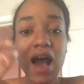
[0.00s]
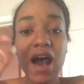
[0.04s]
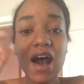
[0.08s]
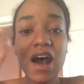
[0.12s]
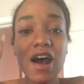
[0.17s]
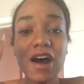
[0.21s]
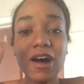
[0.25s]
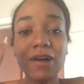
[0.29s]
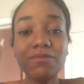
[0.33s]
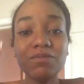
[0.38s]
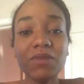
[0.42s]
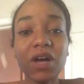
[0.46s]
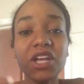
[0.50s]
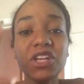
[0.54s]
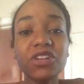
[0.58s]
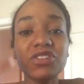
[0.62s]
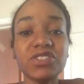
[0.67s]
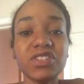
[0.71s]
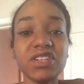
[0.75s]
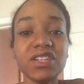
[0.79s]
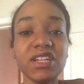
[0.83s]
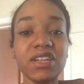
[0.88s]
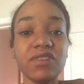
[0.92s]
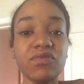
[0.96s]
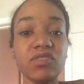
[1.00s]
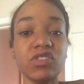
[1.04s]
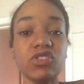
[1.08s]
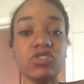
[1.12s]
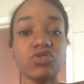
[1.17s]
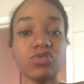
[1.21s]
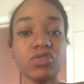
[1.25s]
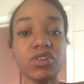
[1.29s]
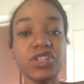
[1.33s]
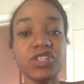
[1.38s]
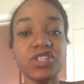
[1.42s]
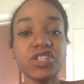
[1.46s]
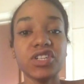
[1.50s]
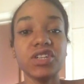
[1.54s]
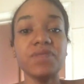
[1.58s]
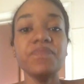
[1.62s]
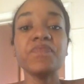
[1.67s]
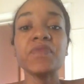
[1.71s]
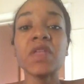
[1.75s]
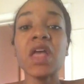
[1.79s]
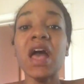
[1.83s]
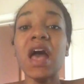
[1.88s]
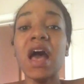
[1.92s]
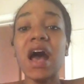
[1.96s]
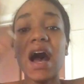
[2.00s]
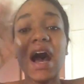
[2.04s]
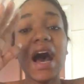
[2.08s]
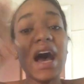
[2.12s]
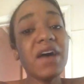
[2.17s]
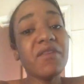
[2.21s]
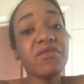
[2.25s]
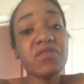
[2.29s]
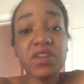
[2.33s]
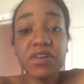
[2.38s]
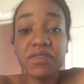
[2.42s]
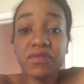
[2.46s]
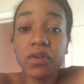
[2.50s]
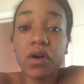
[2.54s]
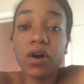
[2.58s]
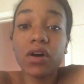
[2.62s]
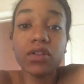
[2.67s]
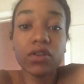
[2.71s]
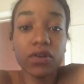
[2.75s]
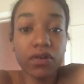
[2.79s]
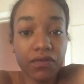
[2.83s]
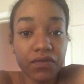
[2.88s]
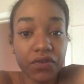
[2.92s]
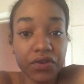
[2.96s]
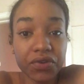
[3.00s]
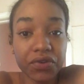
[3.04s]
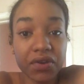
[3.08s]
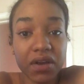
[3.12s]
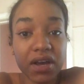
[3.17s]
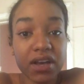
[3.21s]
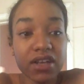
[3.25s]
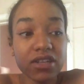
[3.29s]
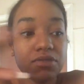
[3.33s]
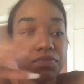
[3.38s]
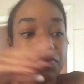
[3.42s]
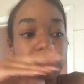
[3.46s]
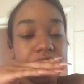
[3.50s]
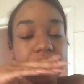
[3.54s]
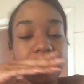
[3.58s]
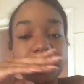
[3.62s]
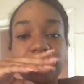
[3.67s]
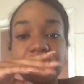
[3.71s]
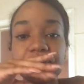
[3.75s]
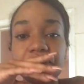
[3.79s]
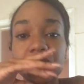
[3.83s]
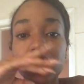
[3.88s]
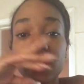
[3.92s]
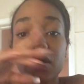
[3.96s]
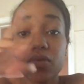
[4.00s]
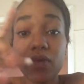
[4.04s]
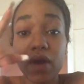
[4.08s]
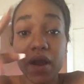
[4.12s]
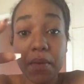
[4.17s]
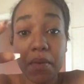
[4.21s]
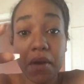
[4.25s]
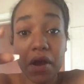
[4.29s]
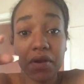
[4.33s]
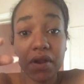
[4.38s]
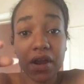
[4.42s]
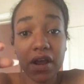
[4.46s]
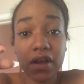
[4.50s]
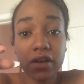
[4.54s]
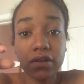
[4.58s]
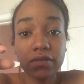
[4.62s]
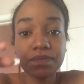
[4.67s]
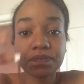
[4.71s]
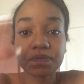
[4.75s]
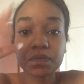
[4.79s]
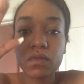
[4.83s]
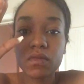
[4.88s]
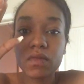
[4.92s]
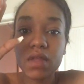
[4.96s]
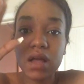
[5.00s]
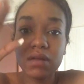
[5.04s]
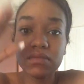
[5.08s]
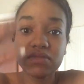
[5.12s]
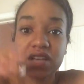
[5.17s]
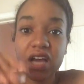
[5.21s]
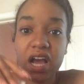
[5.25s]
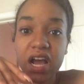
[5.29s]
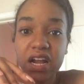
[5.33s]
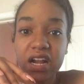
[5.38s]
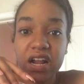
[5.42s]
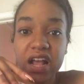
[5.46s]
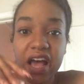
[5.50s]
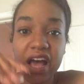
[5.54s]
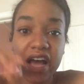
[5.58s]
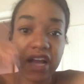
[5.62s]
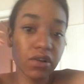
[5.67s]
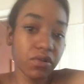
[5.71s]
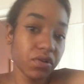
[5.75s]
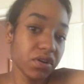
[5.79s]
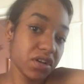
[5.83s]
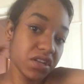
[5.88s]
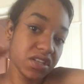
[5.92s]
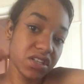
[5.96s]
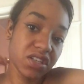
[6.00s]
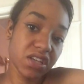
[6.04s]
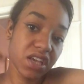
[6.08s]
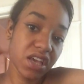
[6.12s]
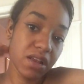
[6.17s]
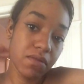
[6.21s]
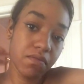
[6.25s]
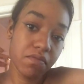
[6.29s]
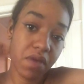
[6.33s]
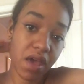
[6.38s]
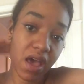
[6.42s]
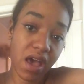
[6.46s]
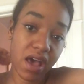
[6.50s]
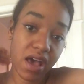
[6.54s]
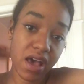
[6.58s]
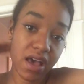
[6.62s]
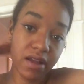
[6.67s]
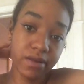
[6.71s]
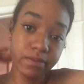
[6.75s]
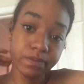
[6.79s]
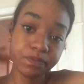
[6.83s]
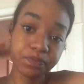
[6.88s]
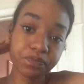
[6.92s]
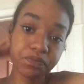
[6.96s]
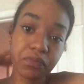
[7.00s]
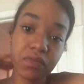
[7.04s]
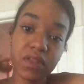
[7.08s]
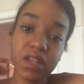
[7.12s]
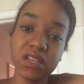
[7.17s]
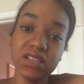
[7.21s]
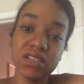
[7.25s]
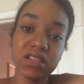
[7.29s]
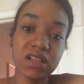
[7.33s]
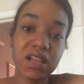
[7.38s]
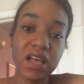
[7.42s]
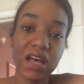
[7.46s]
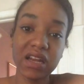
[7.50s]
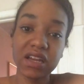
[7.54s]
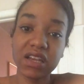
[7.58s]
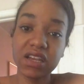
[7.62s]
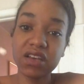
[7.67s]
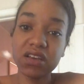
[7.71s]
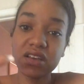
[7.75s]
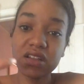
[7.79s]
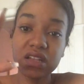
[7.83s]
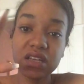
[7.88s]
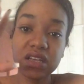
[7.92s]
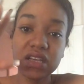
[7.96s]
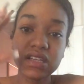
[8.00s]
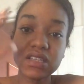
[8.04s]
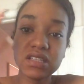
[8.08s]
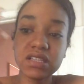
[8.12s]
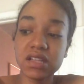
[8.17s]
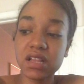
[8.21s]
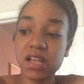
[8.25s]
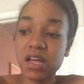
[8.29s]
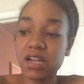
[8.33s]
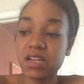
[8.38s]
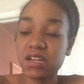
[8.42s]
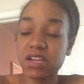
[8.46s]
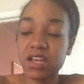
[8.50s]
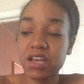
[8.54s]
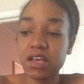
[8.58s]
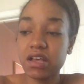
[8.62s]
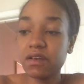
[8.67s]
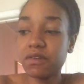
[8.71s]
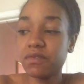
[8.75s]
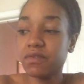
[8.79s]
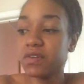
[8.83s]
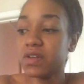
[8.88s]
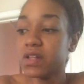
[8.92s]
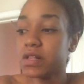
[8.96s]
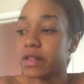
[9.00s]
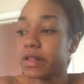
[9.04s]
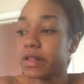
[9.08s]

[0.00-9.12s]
Um, I used to live in Georgia. I've lived all over, you guys, but right about now, I'm tired of Akron. It's getting bad. It's a lot of killings, a lot of death,